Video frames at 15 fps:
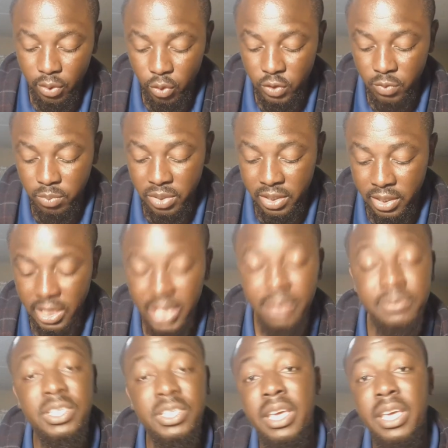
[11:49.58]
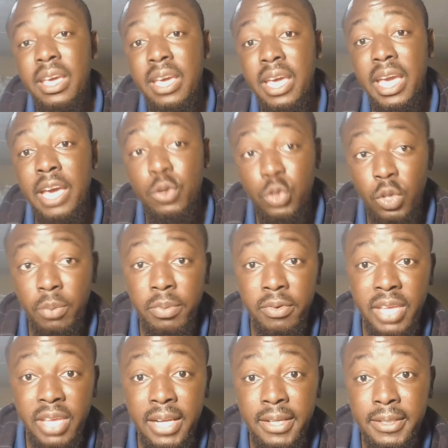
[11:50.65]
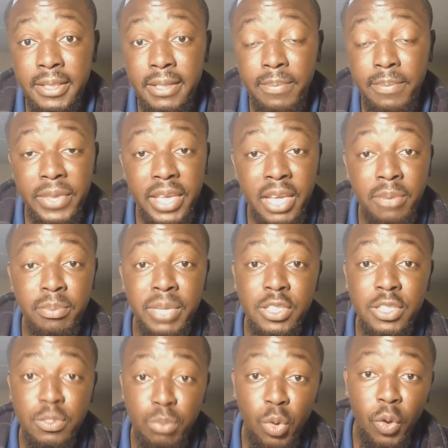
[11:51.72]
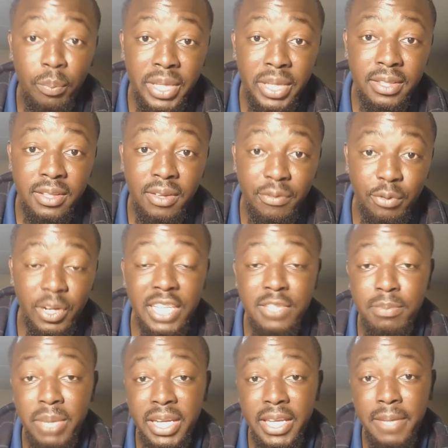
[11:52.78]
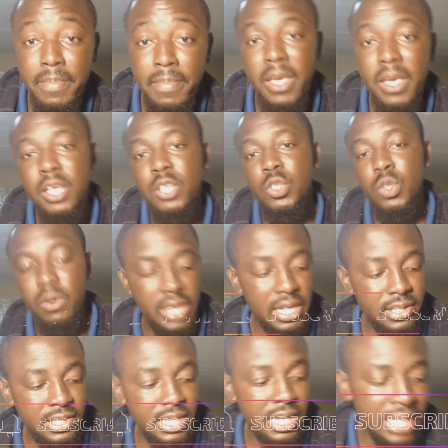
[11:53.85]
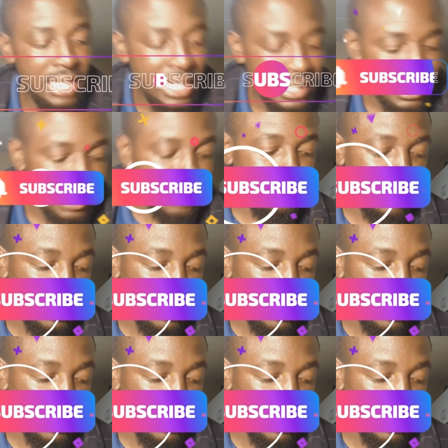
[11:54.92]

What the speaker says: crossbreed calves. And on top of that, it means more meat for less money. So that said, guys, that's